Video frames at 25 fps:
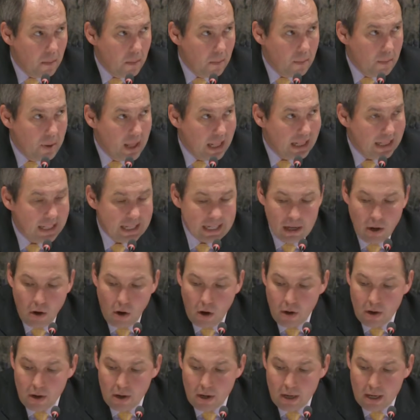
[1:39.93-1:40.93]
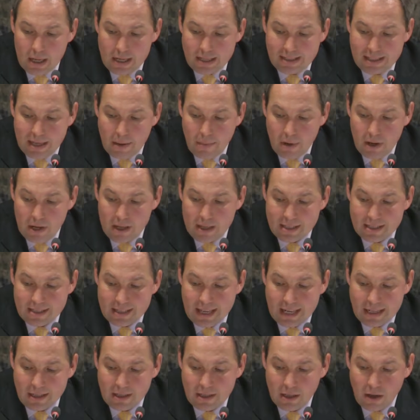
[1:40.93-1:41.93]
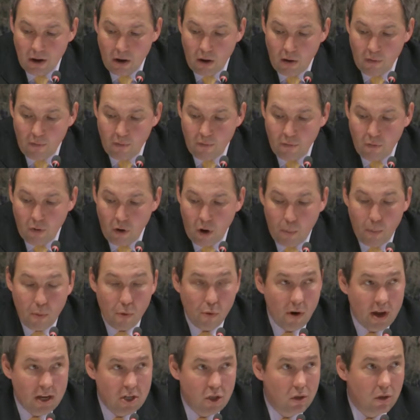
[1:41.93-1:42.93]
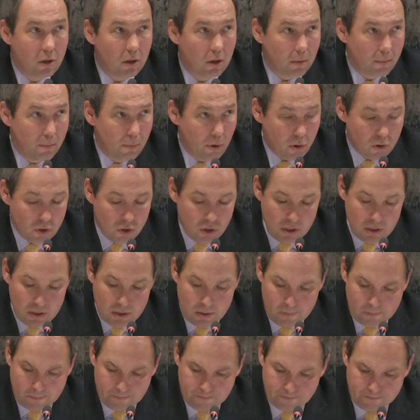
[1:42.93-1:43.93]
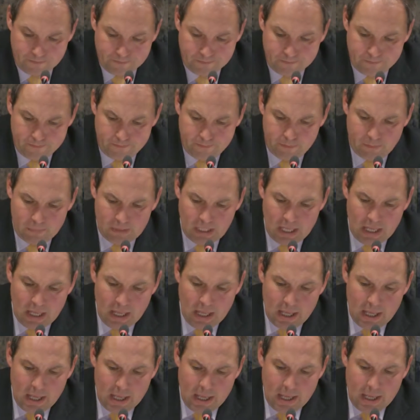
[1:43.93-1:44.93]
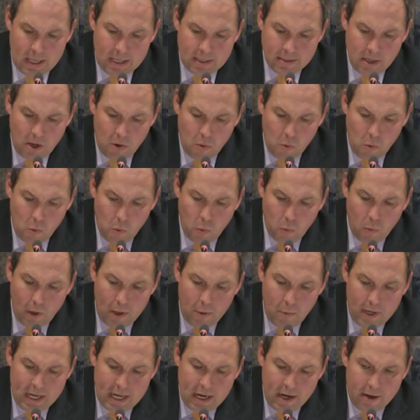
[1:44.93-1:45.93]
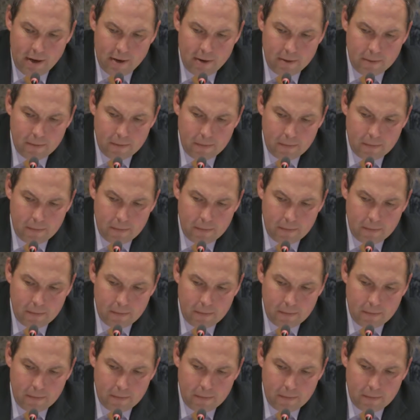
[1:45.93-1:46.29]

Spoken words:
building on a similar set of operational approaches. So when we are